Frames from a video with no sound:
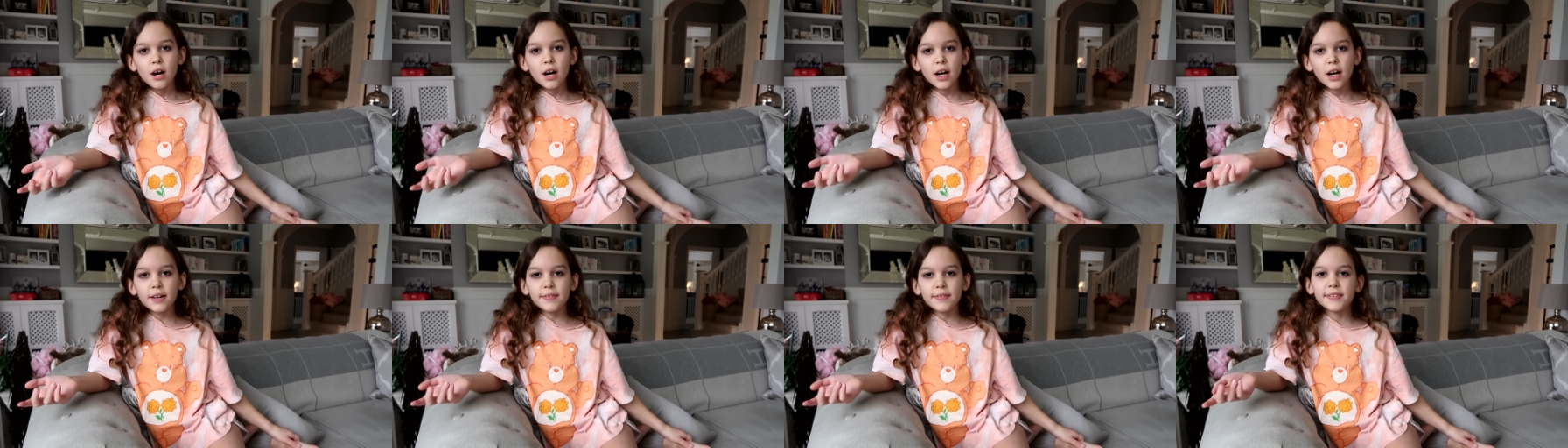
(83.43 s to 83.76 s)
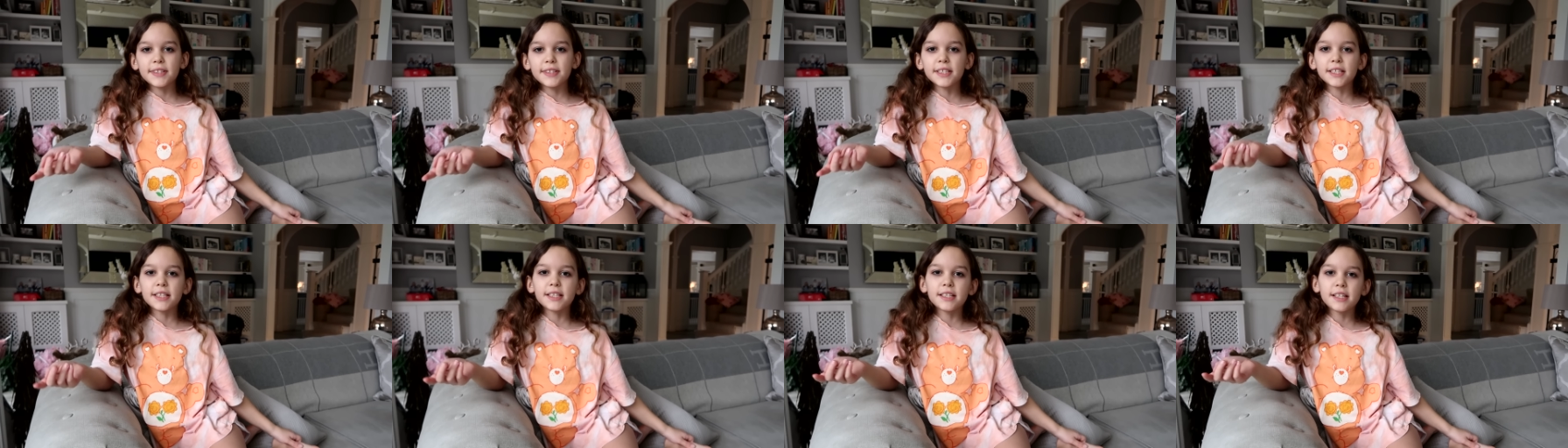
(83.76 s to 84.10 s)
I
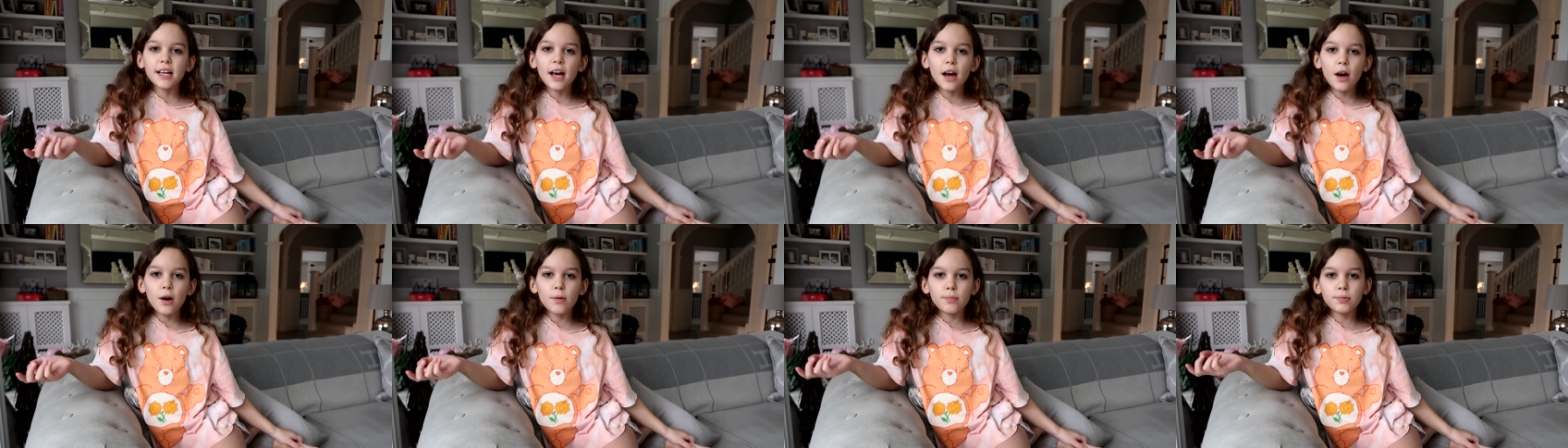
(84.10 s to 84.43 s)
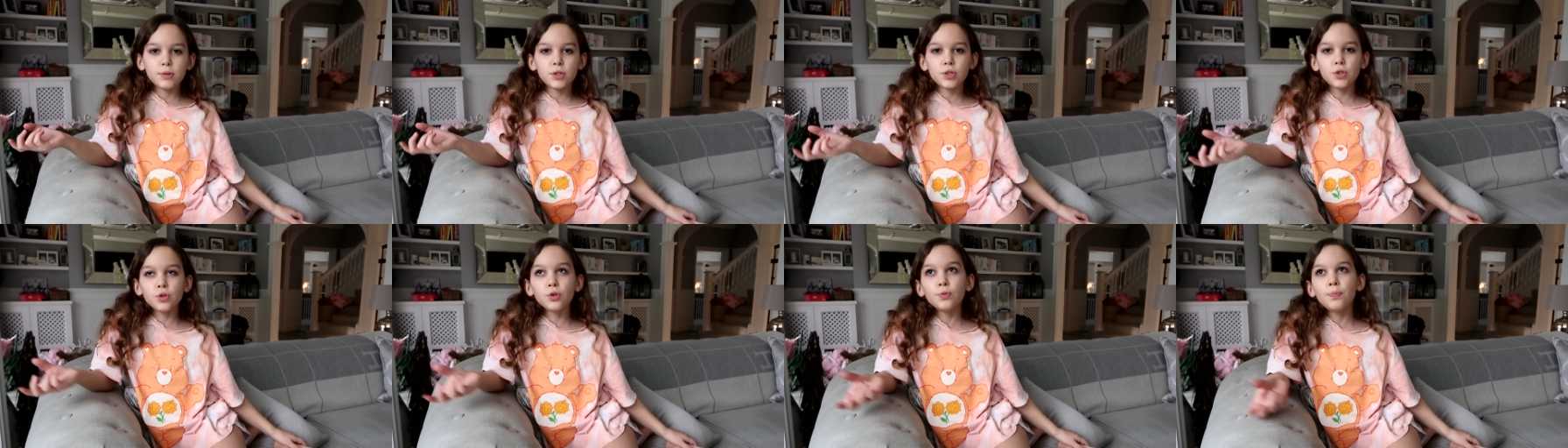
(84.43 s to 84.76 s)
have to get
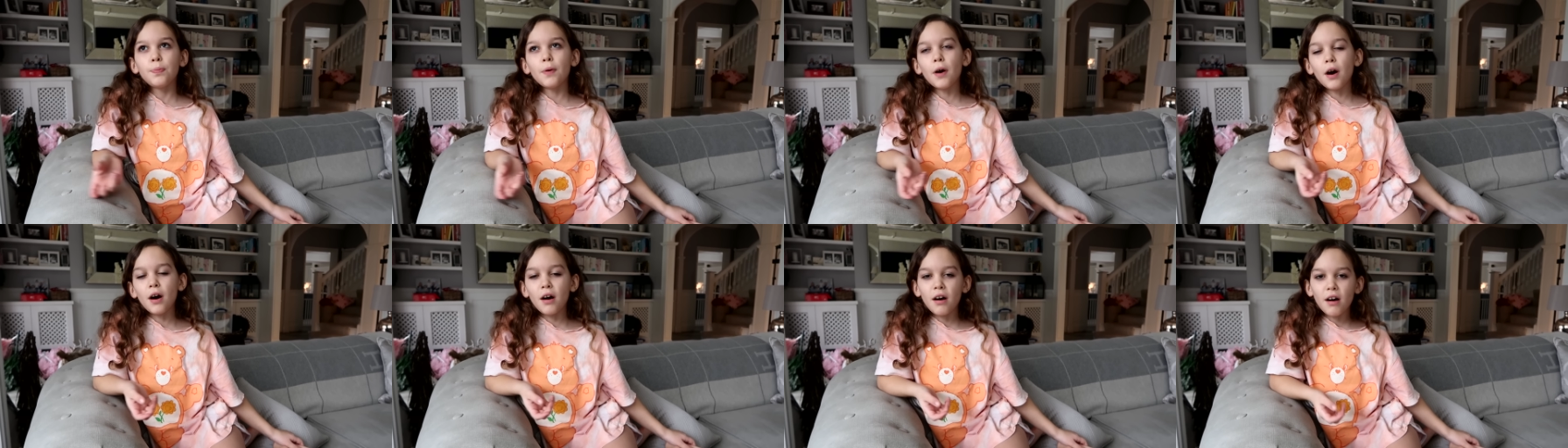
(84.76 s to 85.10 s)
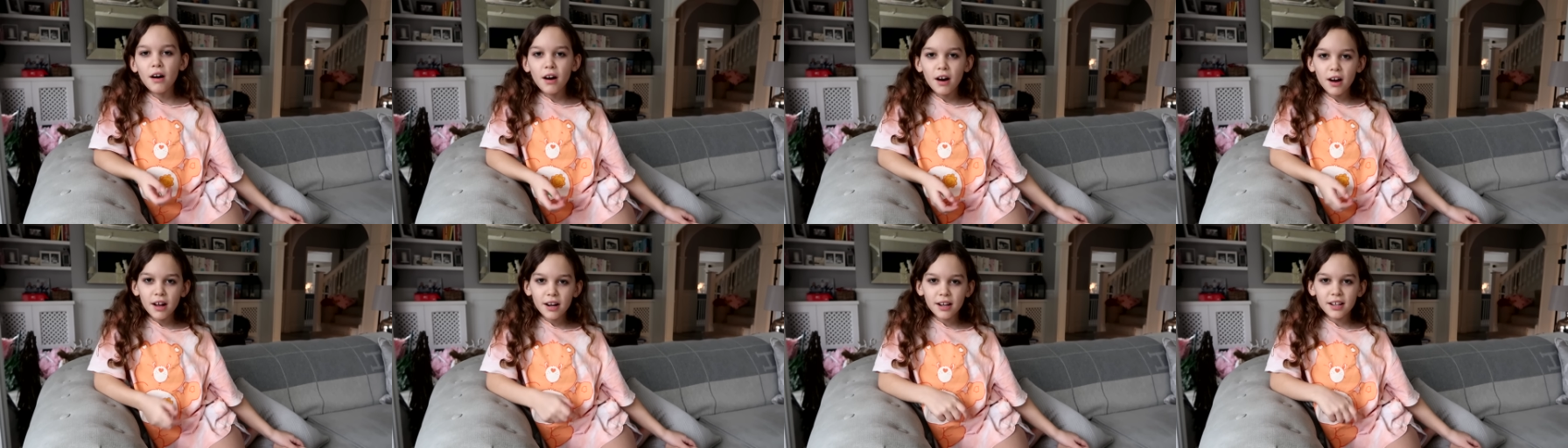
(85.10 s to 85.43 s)
up super
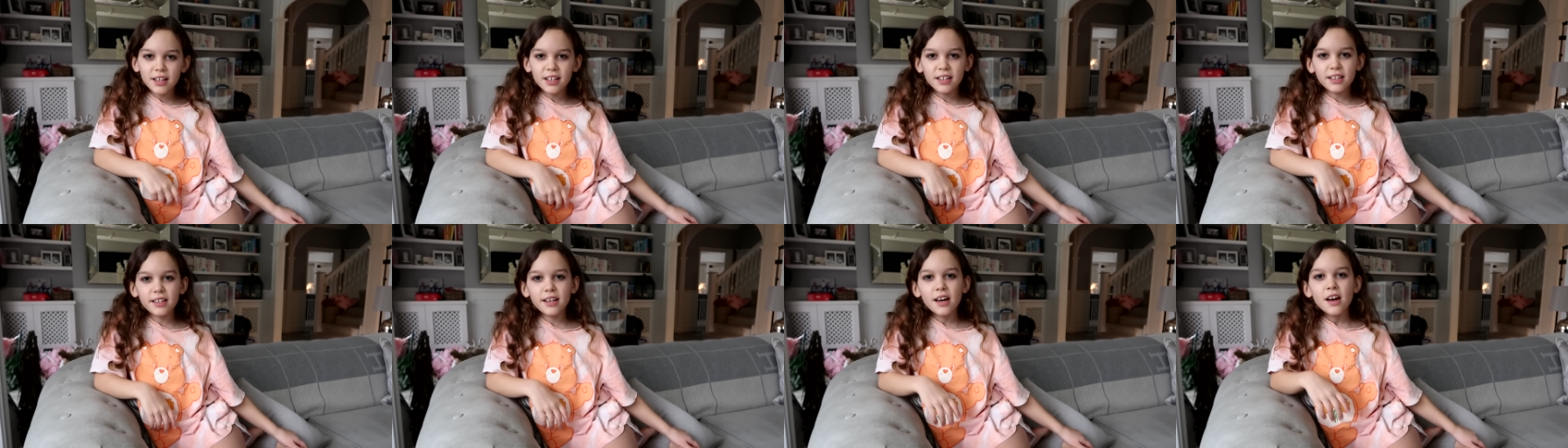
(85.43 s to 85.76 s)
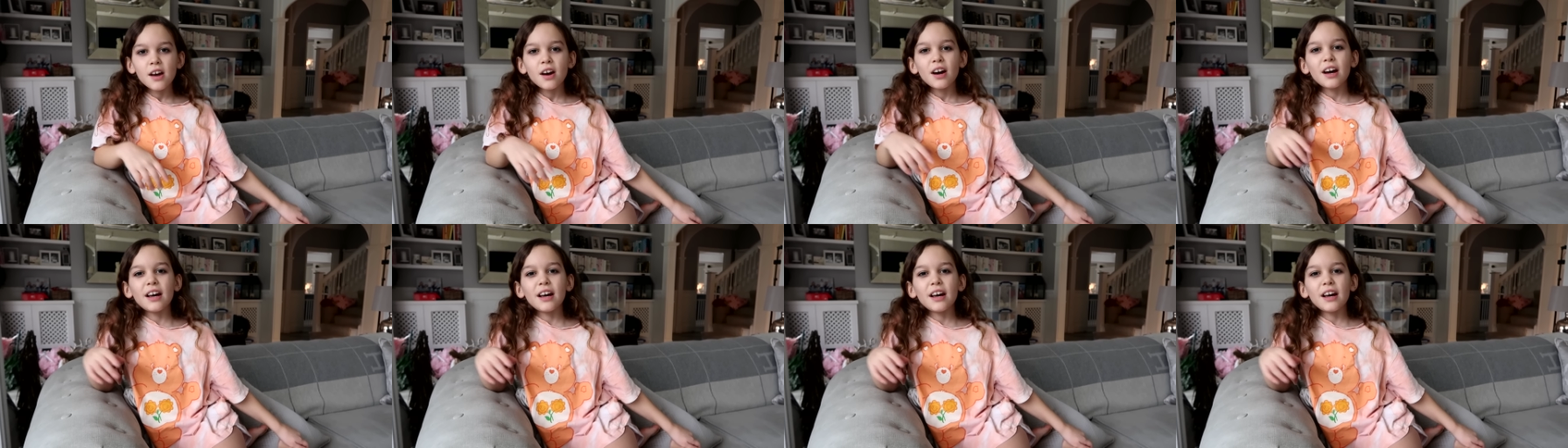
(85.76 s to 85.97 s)
early,